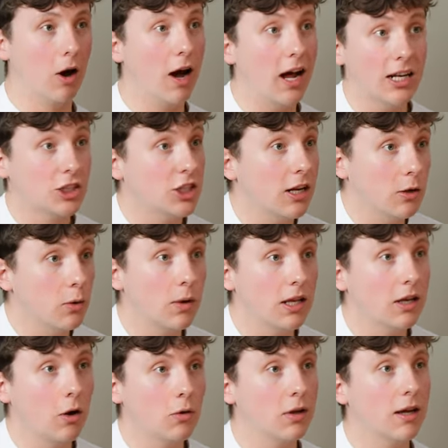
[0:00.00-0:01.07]
I genuinely
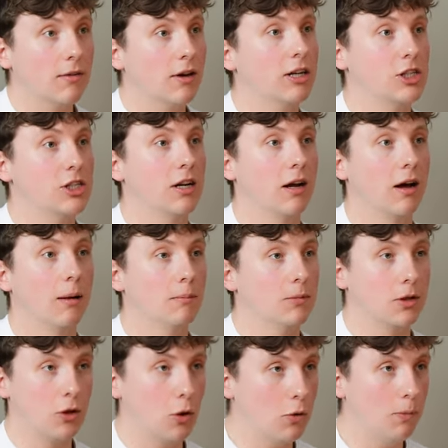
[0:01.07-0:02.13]
don't give a shit.
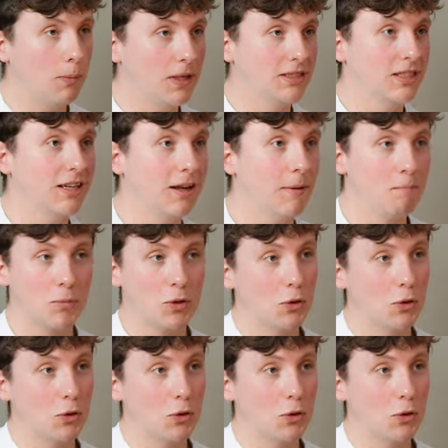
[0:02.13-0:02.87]
I'm too busy.